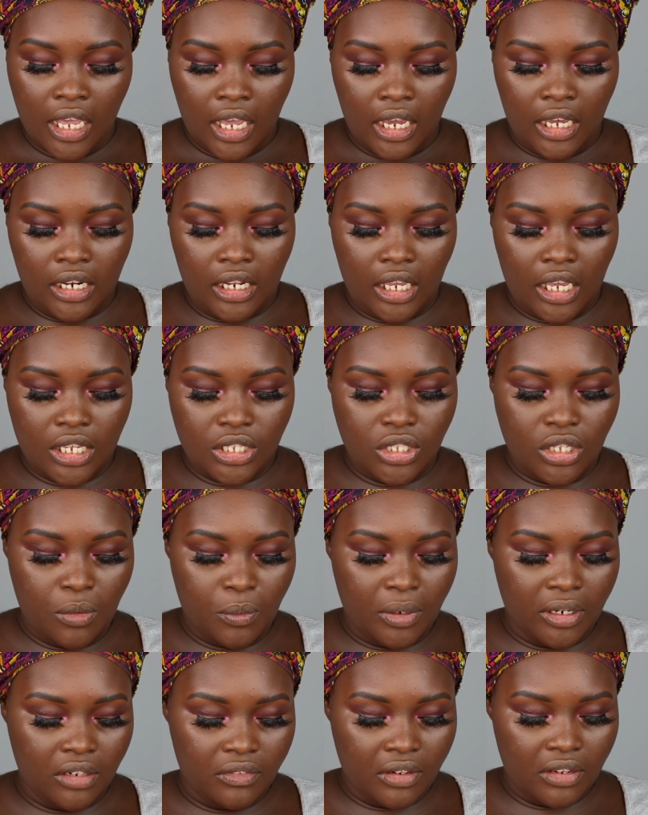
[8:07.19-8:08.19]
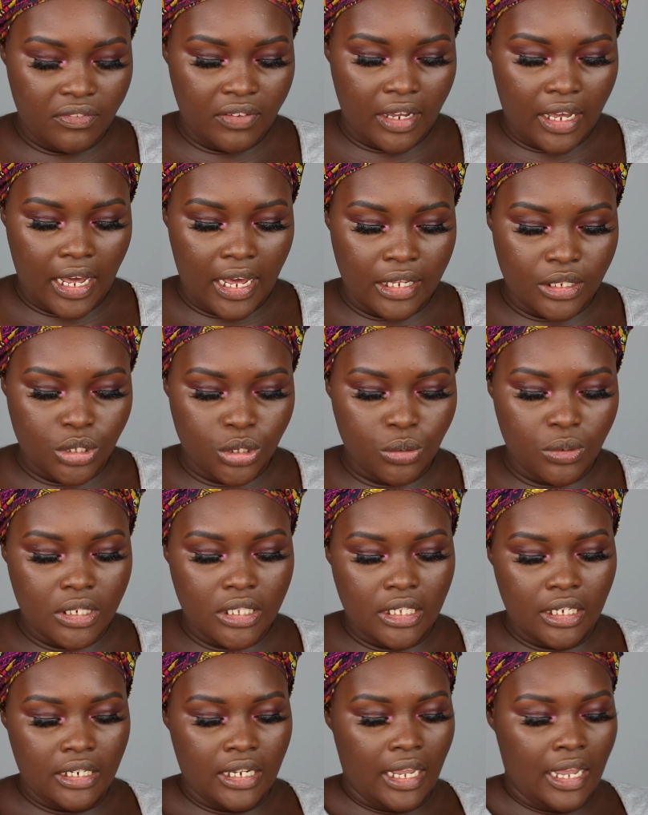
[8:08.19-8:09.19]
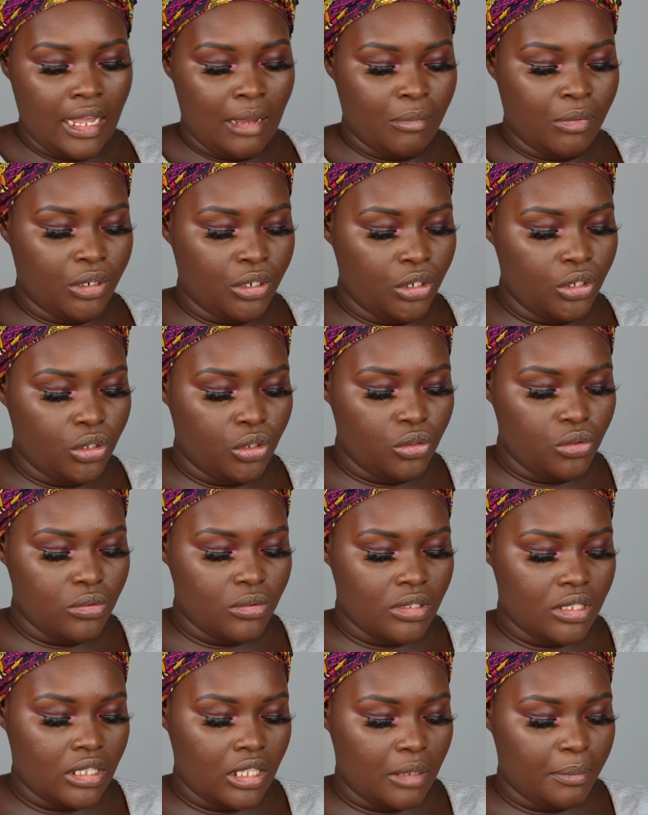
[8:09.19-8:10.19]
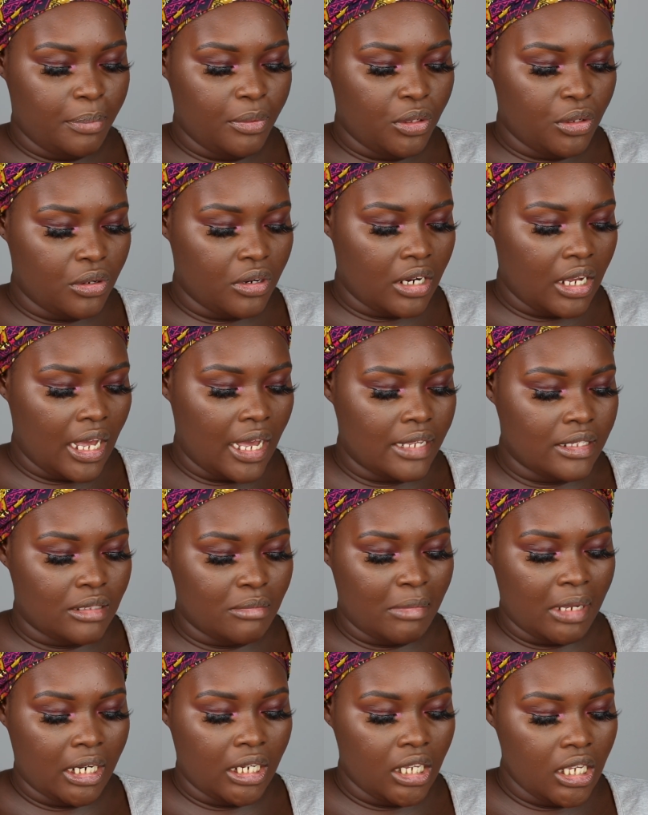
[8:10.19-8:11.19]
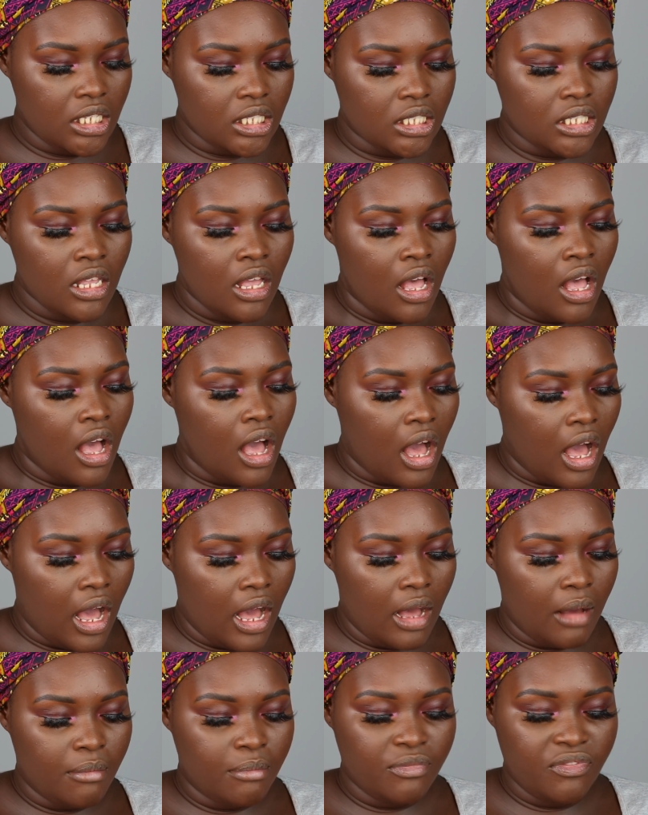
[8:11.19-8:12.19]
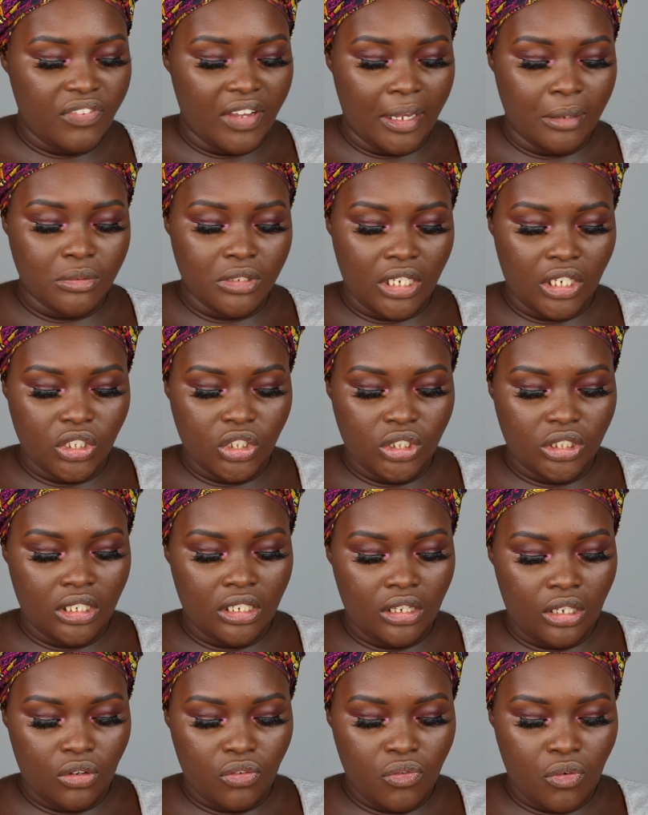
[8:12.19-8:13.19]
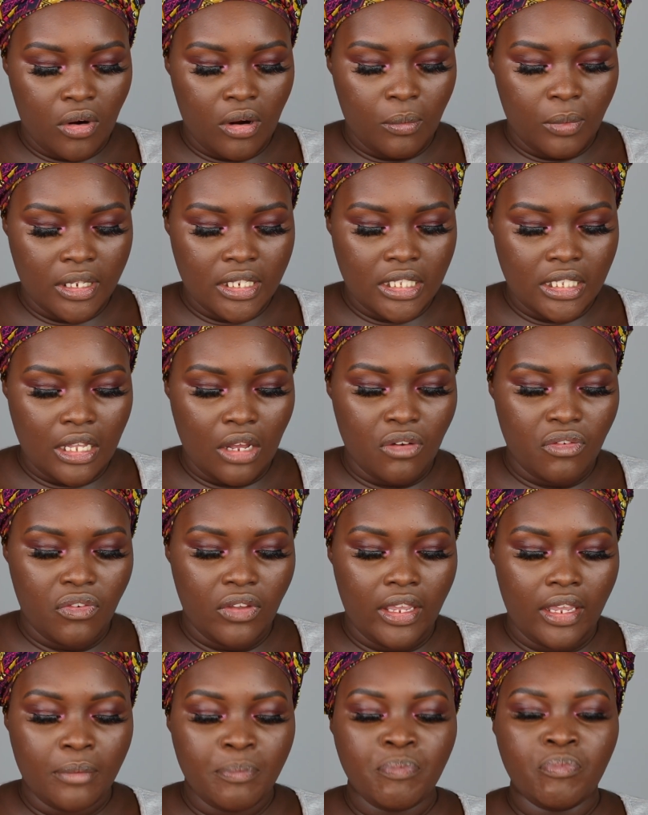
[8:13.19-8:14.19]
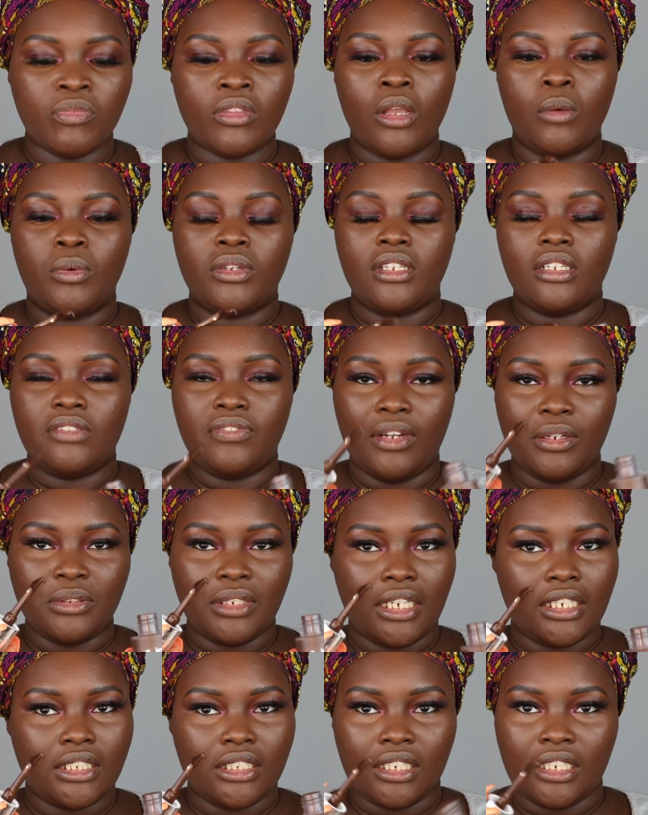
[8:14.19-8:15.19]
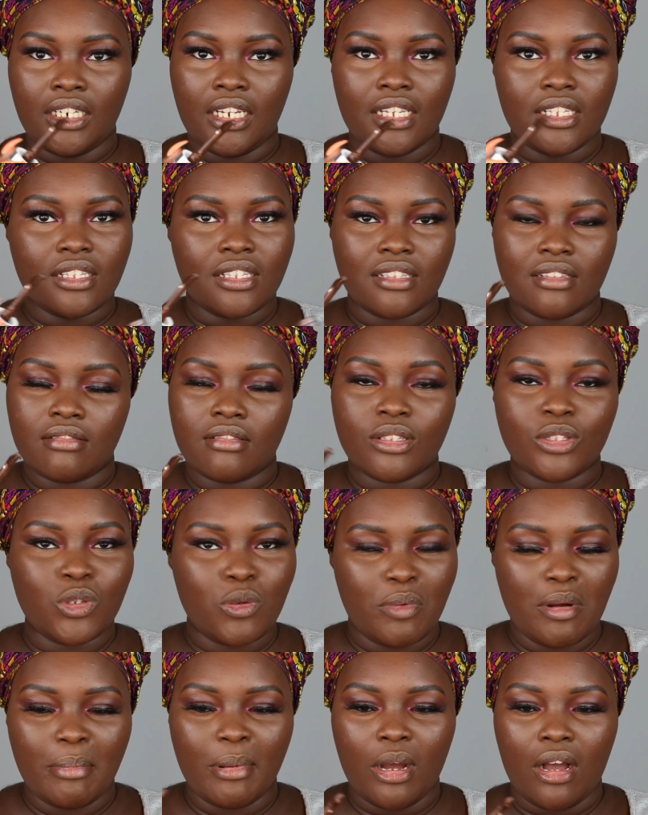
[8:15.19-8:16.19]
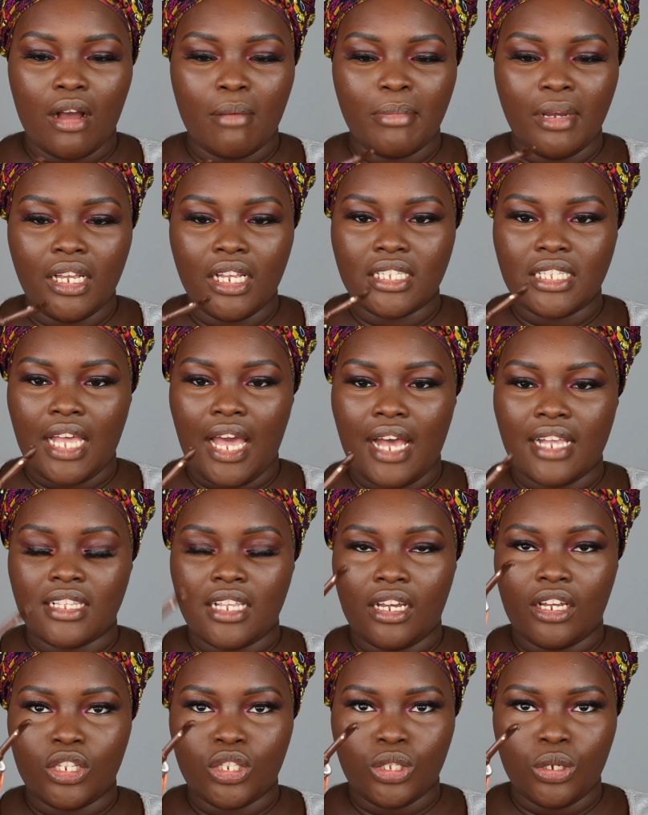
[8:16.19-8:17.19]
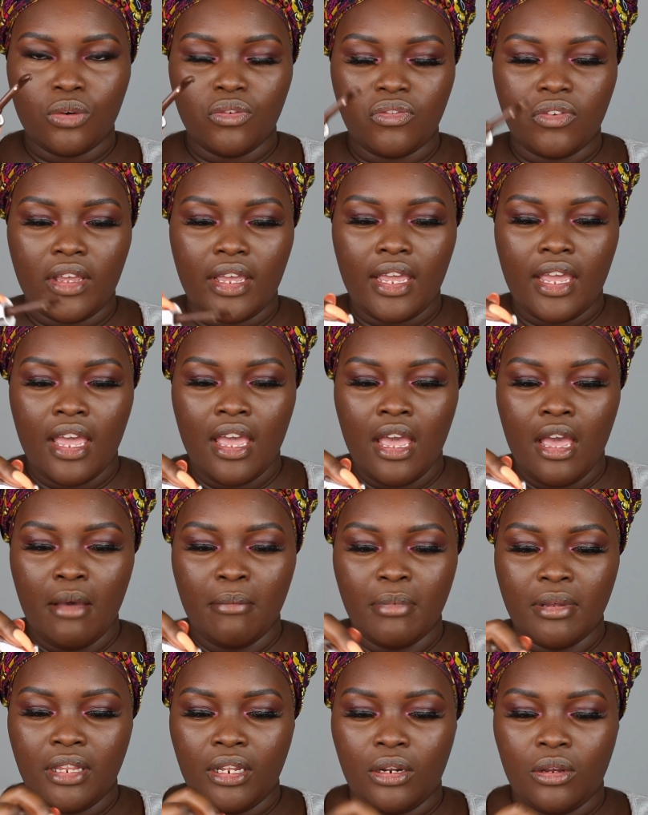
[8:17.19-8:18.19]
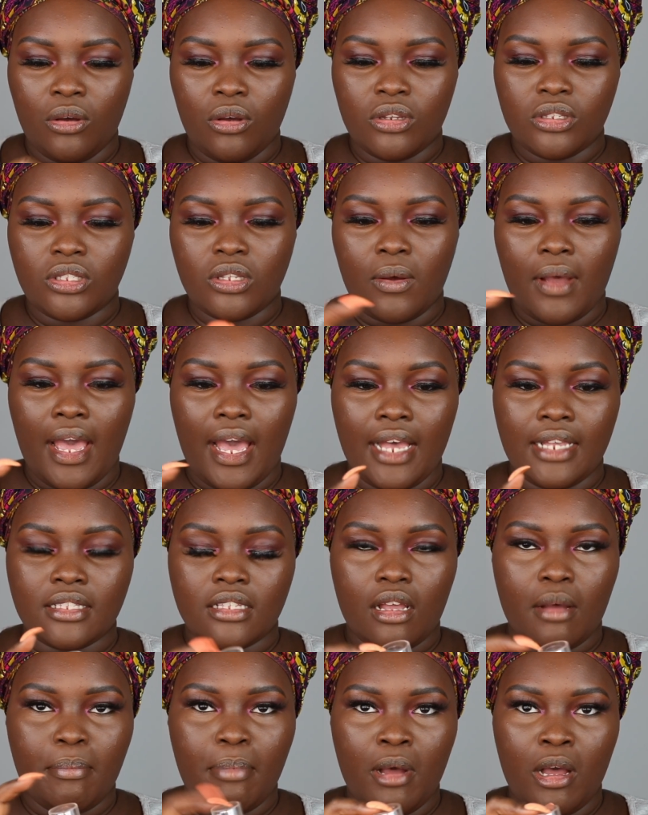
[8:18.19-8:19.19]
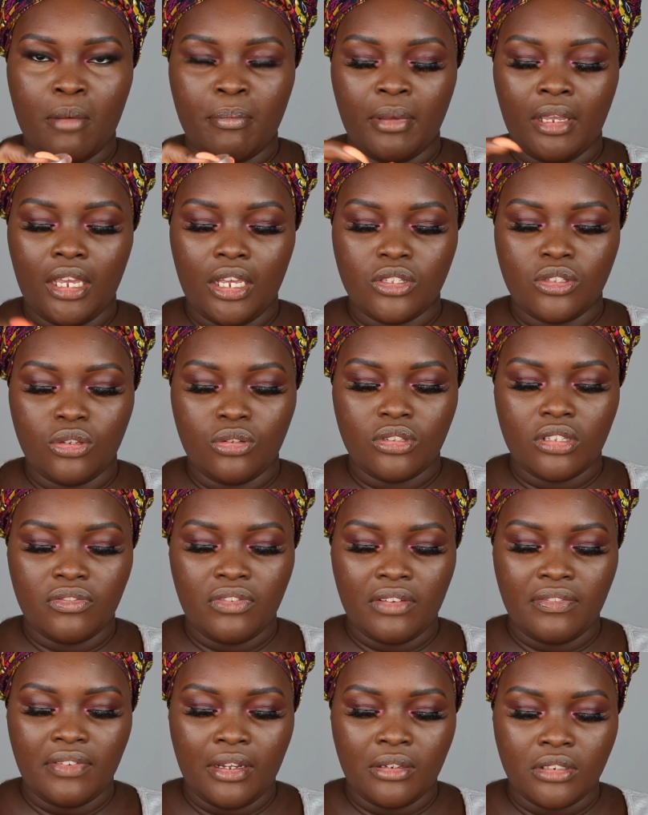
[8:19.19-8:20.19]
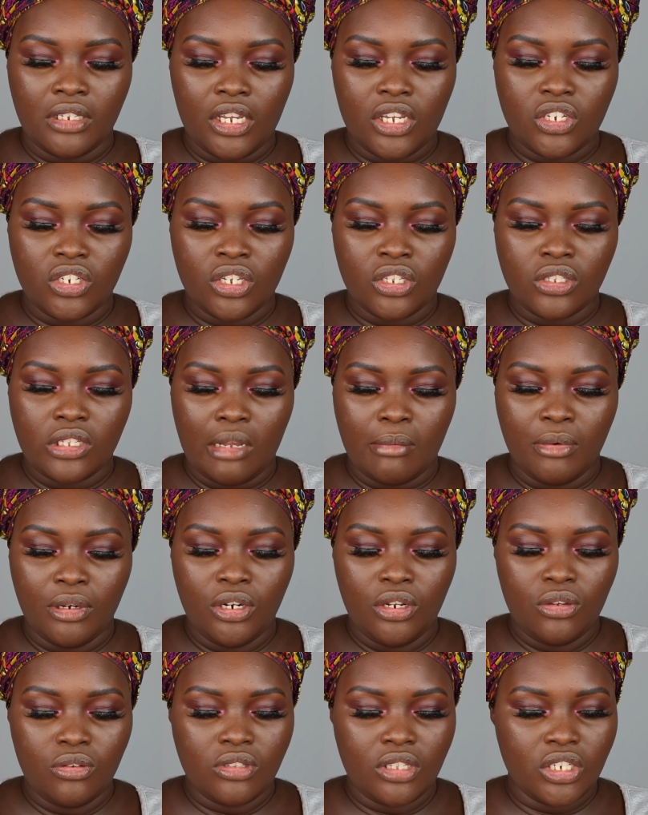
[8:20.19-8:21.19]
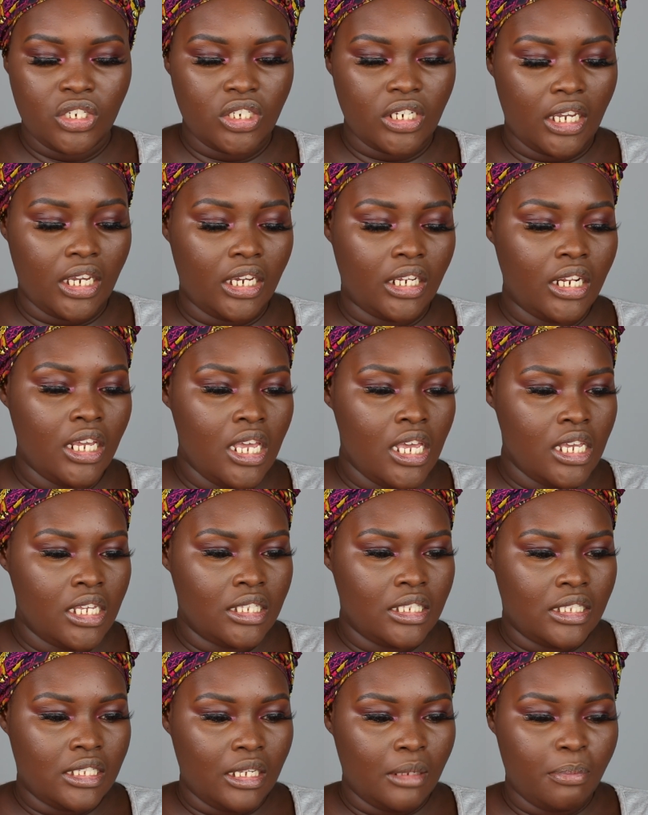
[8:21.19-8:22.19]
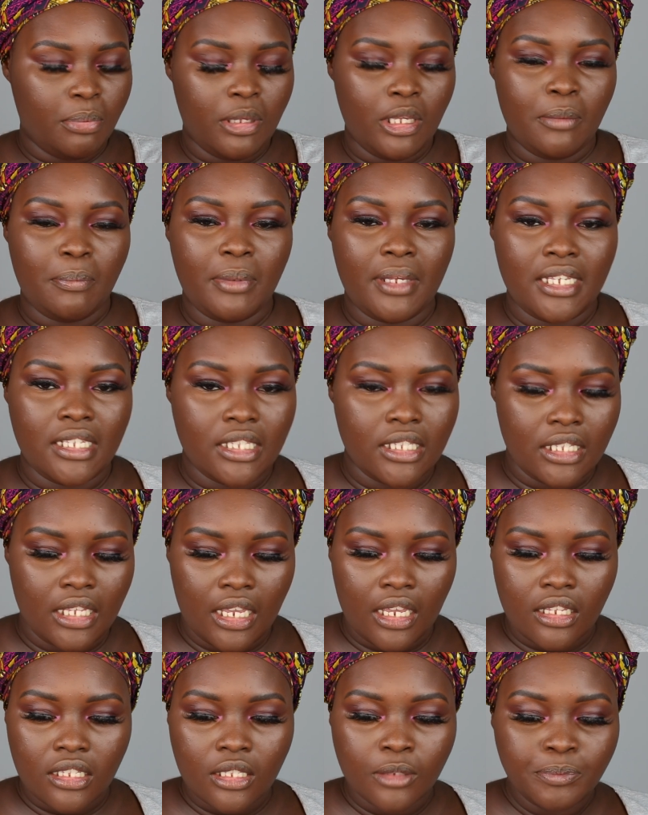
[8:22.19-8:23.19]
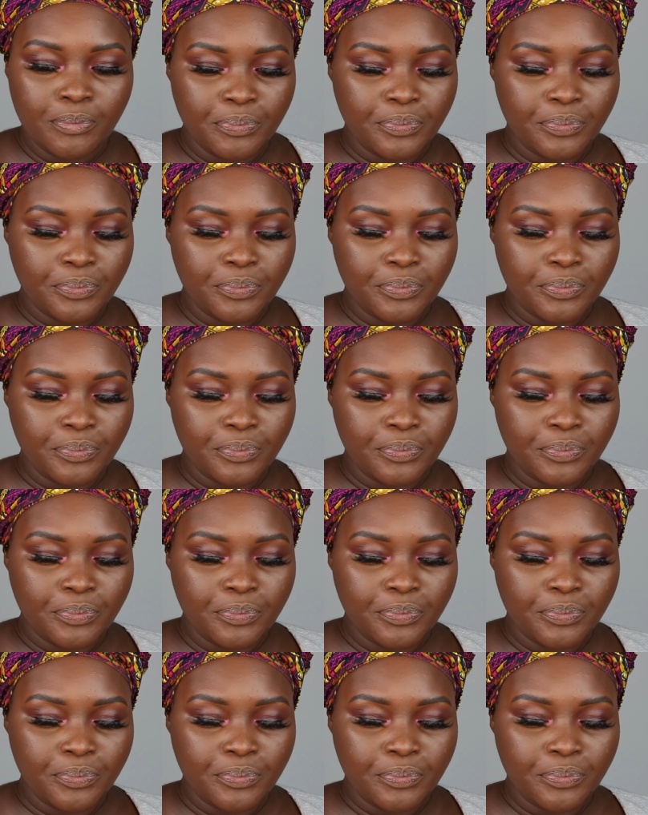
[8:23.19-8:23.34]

And in case you're wondering, for contour today, I'm gonna use the Pure Cosmetics foundation, their 4-in-1 Selfie. With this foundation, it's super bomb because it has like a doe foot, but then it also has a pump in case you use it for foundation. So I'm gonna use the shade DPP6.